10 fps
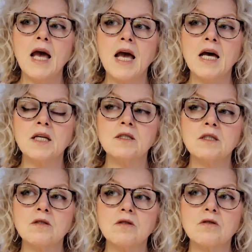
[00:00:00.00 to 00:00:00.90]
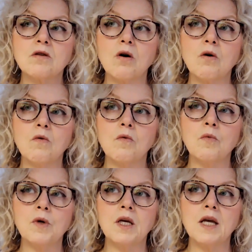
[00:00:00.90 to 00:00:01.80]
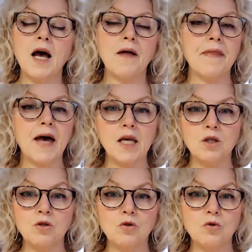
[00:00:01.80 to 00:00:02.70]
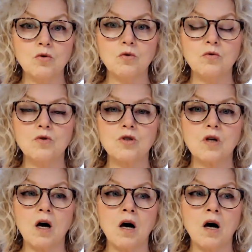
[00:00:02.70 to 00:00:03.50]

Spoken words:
And so we had that huge